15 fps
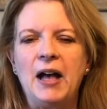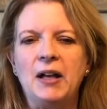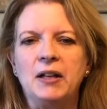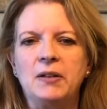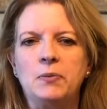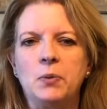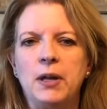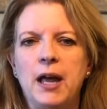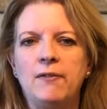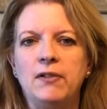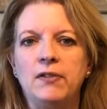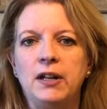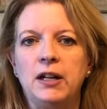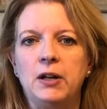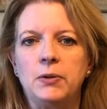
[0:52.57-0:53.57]
we have a
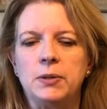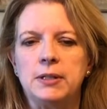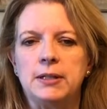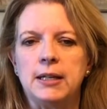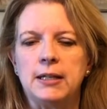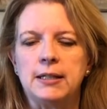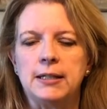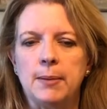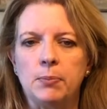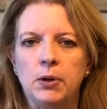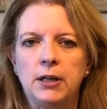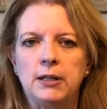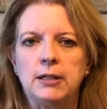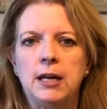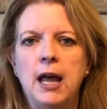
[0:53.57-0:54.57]
video that's
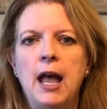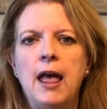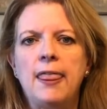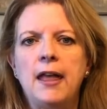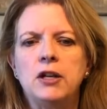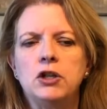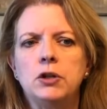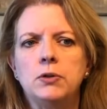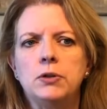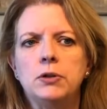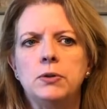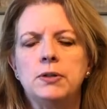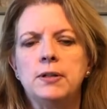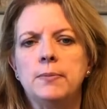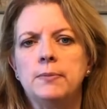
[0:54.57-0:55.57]
separate that shows you
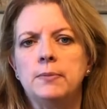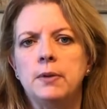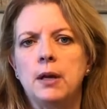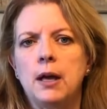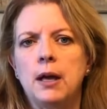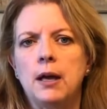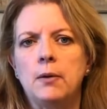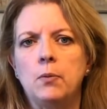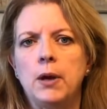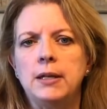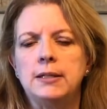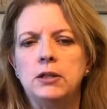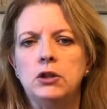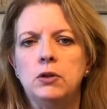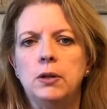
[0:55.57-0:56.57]
some ways
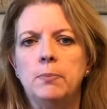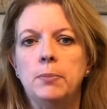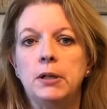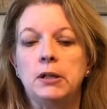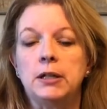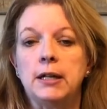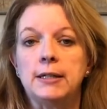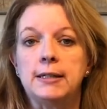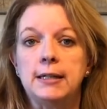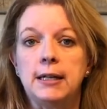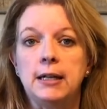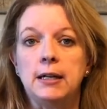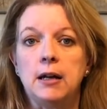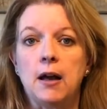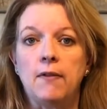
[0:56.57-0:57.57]
that you can build a
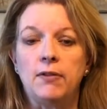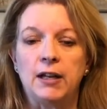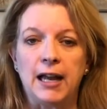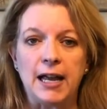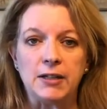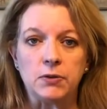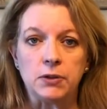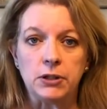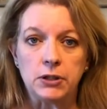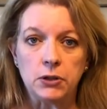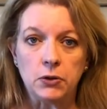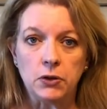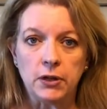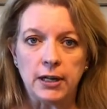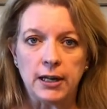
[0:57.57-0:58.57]
scene of the Lazarus
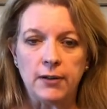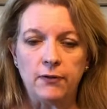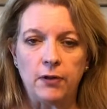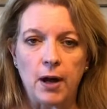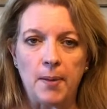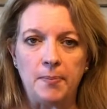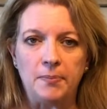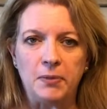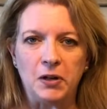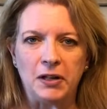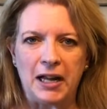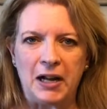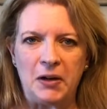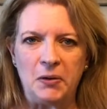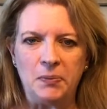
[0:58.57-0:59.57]
story from your
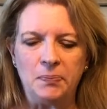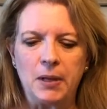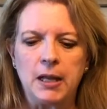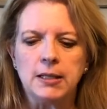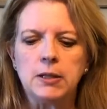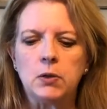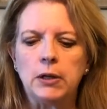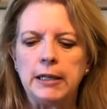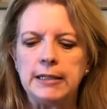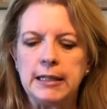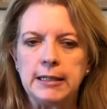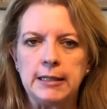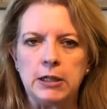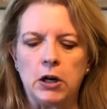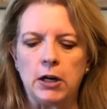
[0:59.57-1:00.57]
Lego. So let's get
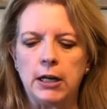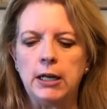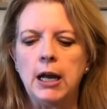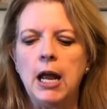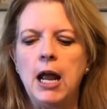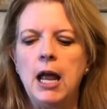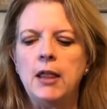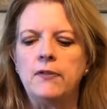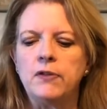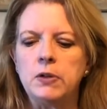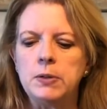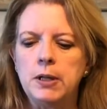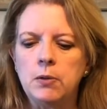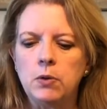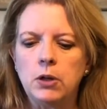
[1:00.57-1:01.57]
started. First
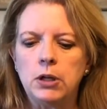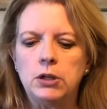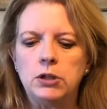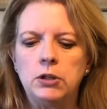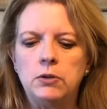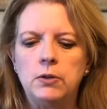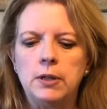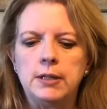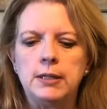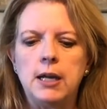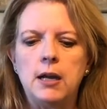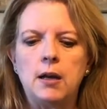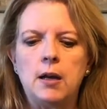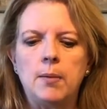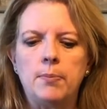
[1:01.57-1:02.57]
thing we're going to do is
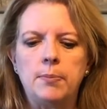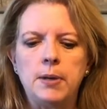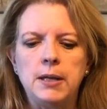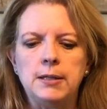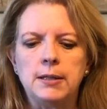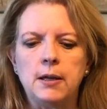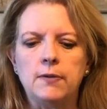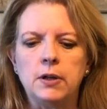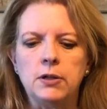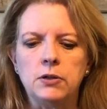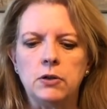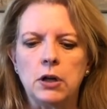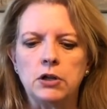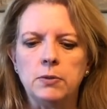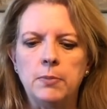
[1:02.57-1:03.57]
take a piece of
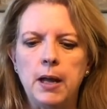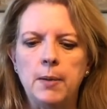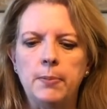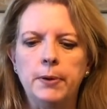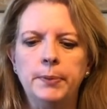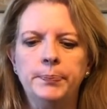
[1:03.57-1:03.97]
construction paper.